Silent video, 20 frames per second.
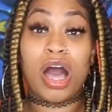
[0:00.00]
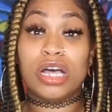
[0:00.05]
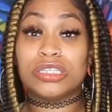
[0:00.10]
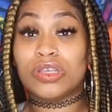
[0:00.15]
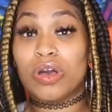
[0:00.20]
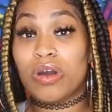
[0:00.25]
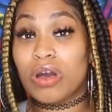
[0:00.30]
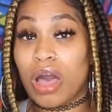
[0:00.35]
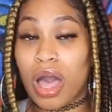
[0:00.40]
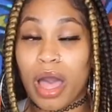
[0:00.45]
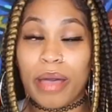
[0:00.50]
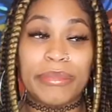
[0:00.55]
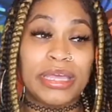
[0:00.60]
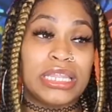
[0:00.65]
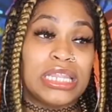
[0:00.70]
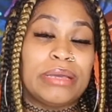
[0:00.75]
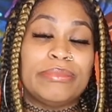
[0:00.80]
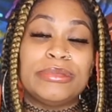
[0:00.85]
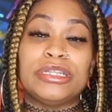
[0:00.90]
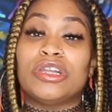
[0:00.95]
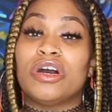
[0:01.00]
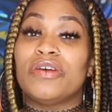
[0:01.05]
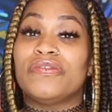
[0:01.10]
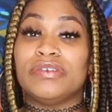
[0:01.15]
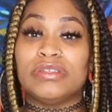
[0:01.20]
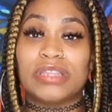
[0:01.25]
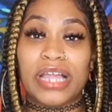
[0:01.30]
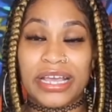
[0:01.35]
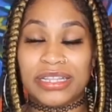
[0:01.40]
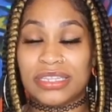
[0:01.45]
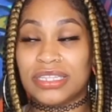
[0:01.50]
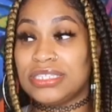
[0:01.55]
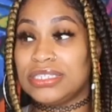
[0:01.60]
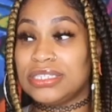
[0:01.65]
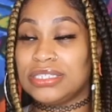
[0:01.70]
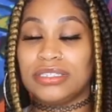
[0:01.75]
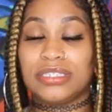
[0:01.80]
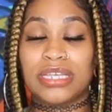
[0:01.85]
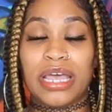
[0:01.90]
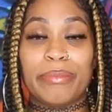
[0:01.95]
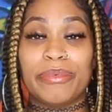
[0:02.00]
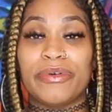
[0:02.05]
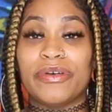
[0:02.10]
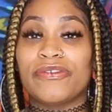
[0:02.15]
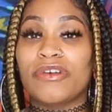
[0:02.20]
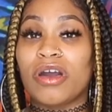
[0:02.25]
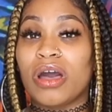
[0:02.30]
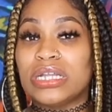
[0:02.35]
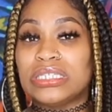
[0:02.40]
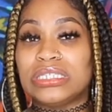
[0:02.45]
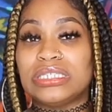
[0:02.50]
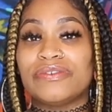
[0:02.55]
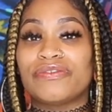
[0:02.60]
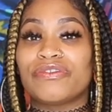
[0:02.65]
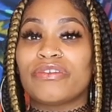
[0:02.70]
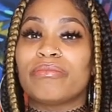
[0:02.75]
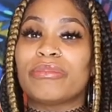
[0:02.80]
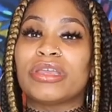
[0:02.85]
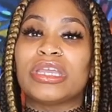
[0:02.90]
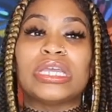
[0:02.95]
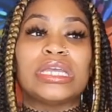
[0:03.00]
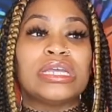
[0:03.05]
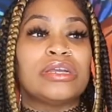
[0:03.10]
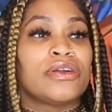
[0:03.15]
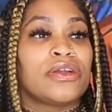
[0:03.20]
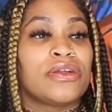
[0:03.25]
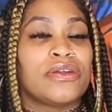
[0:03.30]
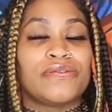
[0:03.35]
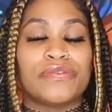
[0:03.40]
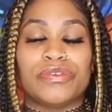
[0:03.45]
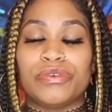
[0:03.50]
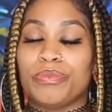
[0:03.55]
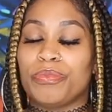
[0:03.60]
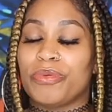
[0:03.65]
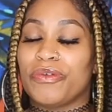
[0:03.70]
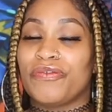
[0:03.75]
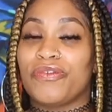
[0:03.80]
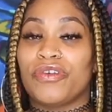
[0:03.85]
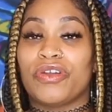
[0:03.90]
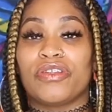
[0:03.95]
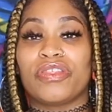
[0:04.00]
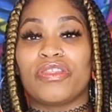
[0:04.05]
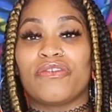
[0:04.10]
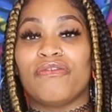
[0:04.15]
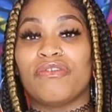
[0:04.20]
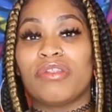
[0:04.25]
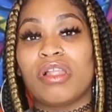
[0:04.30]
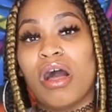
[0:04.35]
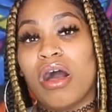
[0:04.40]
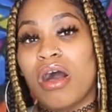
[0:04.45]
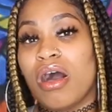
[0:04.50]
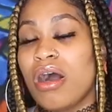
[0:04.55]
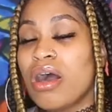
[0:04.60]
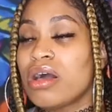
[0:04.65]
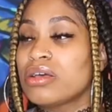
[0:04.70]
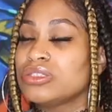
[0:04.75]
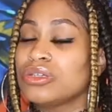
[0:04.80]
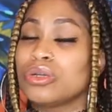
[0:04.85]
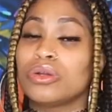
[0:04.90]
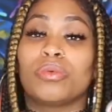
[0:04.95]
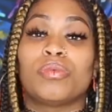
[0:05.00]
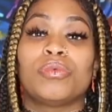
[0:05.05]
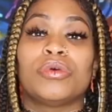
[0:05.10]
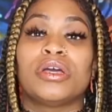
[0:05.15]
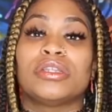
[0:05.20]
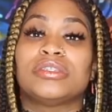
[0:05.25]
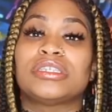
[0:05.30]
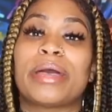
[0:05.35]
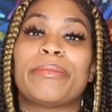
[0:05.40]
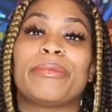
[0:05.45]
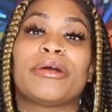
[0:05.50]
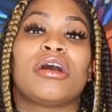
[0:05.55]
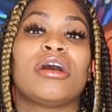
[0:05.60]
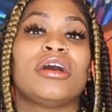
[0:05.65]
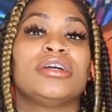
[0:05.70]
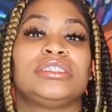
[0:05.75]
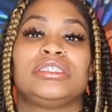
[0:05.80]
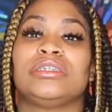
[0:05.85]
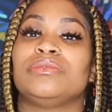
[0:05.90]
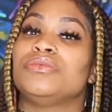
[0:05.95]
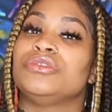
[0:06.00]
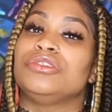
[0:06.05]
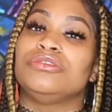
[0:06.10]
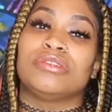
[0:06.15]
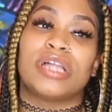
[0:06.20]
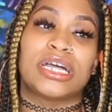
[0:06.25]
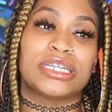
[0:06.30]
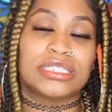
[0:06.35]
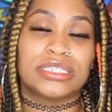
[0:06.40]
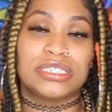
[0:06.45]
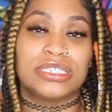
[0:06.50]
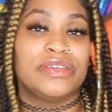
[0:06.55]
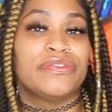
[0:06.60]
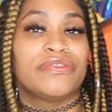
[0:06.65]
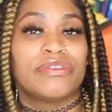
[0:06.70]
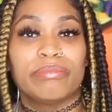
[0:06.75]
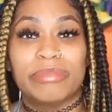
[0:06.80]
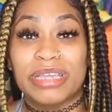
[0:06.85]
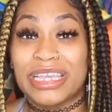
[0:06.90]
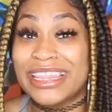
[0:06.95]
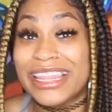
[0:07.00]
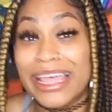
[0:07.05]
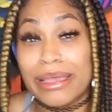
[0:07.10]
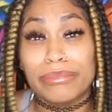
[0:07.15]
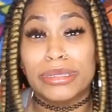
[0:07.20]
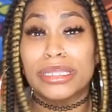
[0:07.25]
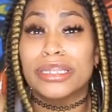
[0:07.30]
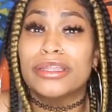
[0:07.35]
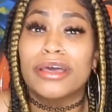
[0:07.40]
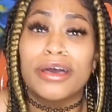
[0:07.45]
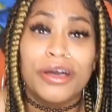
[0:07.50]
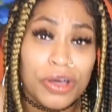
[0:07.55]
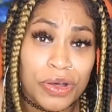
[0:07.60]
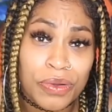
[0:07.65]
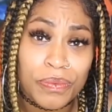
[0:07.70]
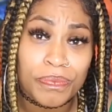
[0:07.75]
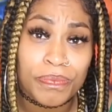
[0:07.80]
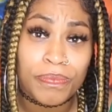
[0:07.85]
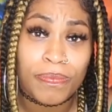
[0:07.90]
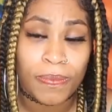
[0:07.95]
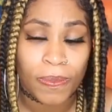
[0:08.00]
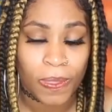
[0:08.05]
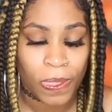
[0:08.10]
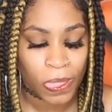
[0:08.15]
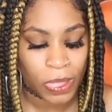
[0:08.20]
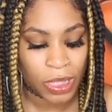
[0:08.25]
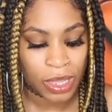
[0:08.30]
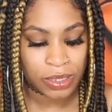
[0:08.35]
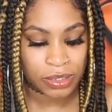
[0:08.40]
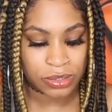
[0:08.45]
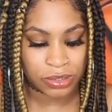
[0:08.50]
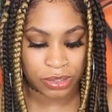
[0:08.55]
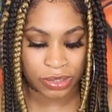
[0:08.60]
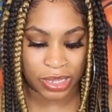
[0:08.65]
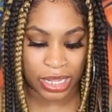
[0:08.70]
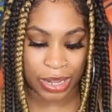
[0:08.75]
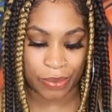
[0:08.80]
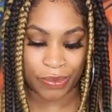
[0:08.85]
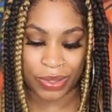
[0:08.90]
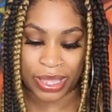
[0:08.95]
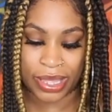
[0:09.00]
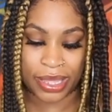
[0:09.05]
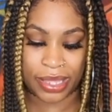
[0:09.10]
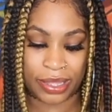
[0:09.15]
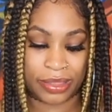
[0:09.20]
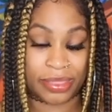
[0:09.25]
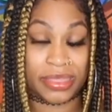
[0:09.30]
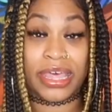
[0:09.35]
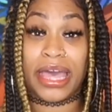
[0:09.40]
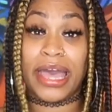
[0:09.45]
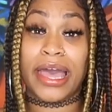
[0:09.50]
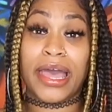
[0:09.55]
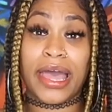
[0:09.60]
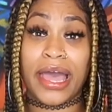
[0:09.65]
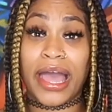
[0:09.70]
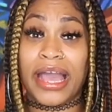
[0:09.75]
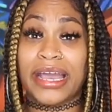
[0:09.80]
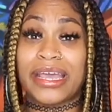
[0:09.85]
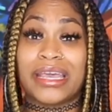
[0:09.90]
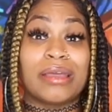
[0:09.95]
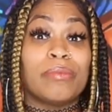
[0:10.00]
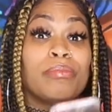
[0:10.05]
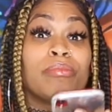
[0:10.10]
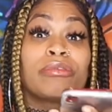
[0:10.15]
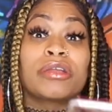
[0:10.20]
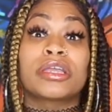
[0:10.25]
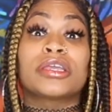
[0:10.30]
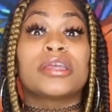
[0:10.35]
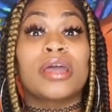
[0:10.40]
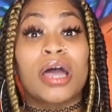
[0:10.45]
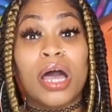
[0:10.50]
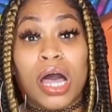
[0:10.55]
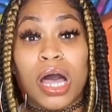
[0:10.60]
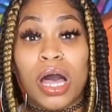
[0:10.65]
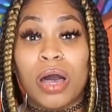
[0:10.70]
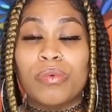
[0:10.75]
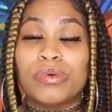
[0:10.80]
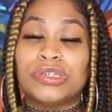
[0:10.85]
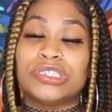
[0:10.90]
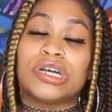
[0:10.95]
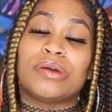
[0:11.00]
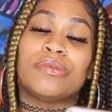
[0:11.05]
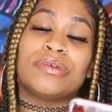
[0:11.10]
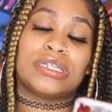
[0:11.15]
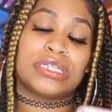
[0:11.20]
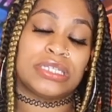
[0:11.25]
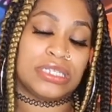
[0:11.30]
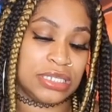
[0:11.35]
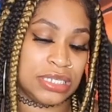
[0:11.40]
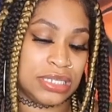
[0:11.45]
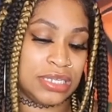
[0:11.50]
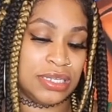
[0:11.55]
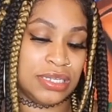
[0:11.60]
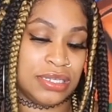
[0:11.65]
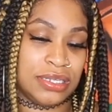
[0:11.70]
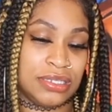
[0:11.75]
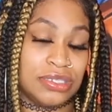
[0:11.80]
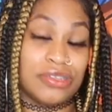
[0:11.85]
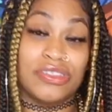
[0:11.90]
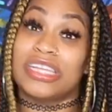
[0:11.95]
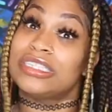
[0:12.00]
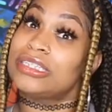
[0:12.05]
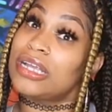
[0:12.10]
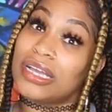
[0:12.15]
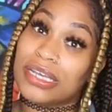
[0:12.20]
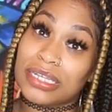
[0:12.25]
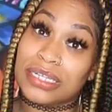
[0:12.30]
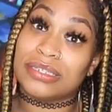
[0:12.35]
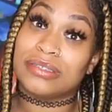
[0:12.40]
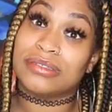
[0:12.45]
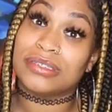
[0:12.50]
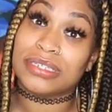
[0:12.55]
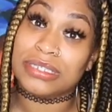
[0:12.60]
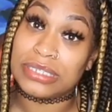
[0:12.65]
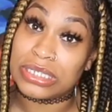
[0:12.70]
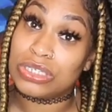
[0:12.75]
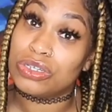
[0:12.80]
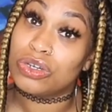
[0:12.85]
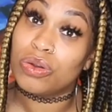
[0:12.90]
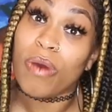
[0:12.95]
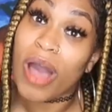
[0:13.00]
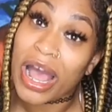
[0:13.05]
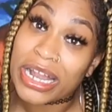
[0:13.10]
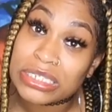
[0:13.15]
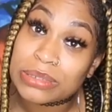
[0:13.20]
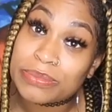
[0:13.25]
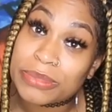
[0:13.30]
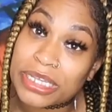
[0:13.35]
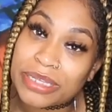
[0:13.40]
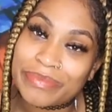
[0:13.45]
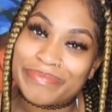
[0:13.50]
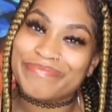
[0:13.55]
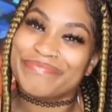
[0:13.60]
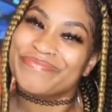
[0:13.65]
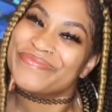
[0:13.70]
Also comment, let me know if you like this type of content from me, or if you prefer the vlogs, or what type of content would you like to see from me. Let me know, so that way that I can bring y'all what y'all want to see, so that y'all can continue to watch me.